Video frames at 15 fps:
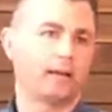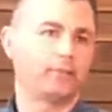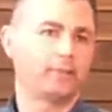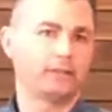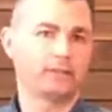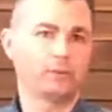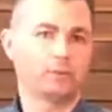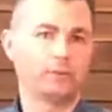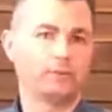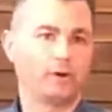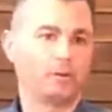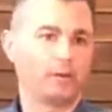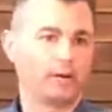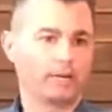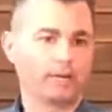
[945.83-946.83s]
think that we've all
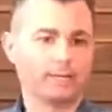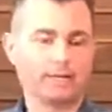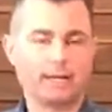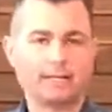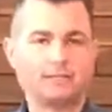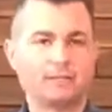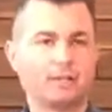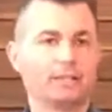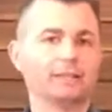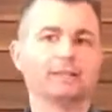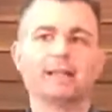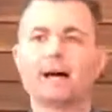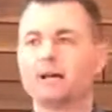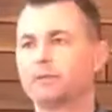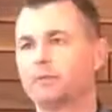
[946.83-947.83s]
recognized that a
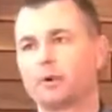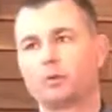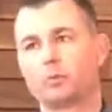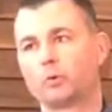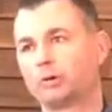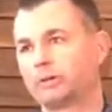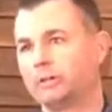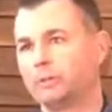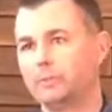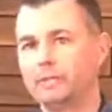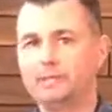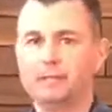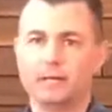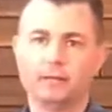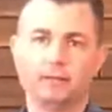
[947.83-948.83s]
lot can be
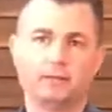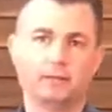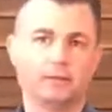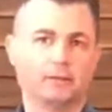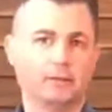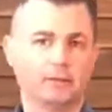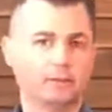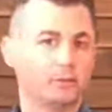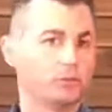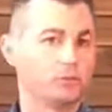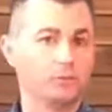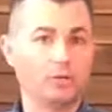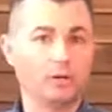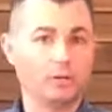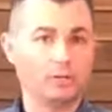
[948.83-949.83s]
done on Zoom
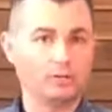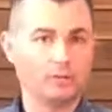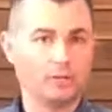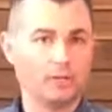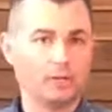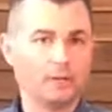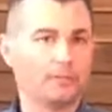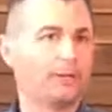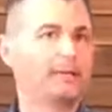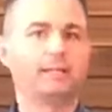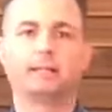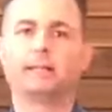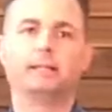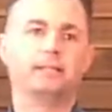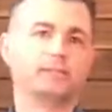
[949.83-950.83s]
calls, but
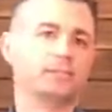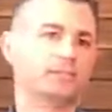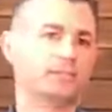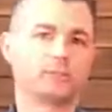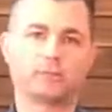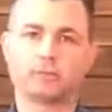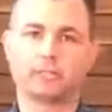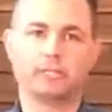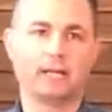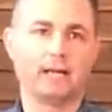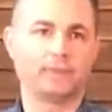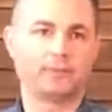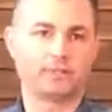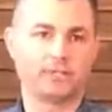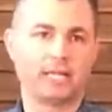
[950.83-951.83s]
it is certainly not the
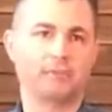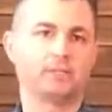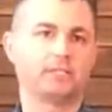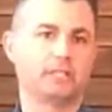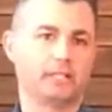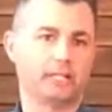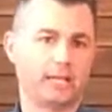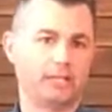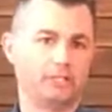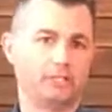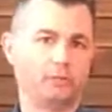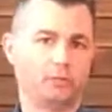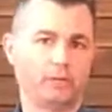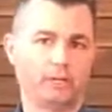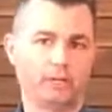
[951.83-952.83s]
same as engaging
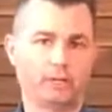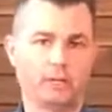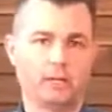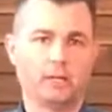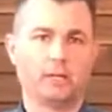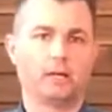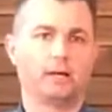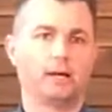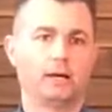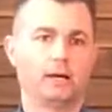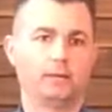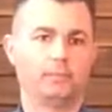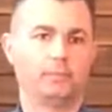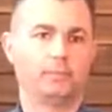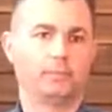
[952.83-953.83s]
with
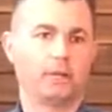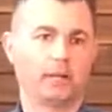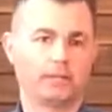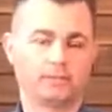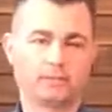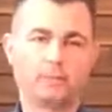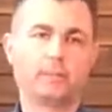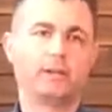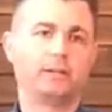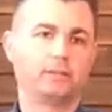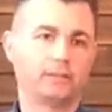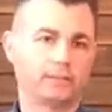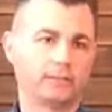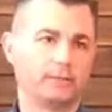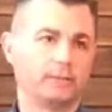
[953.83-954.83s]
somebody
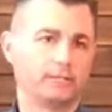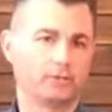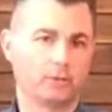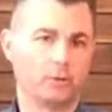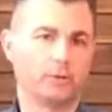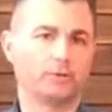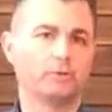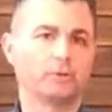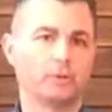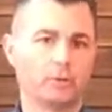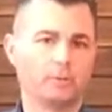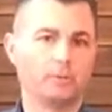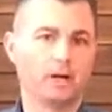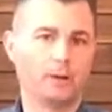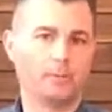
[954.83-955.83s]
that's going through
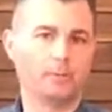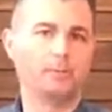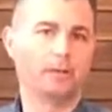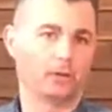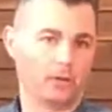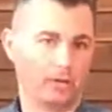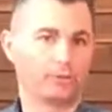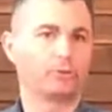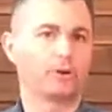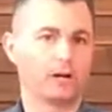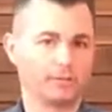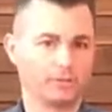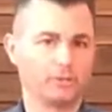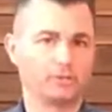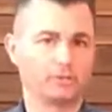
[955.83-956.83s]
a mental health
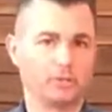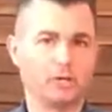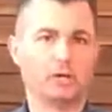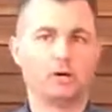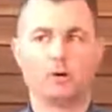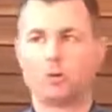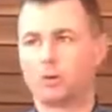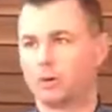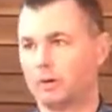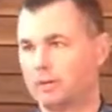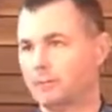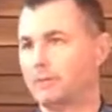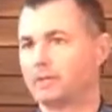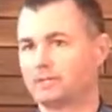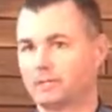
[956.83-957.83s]
crisis or a
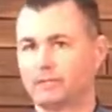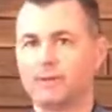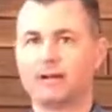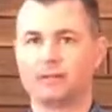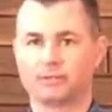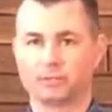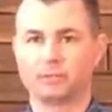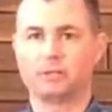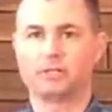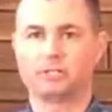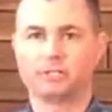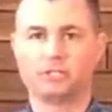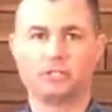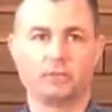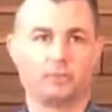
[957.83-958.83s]
domestic
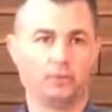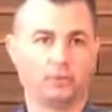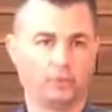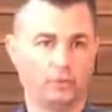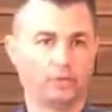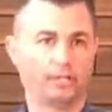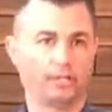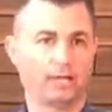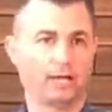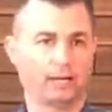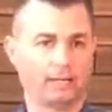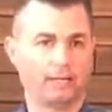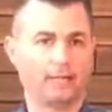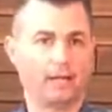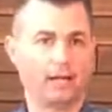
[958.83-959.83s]
relationship. You've really got to
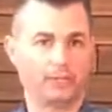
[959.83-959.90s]
get out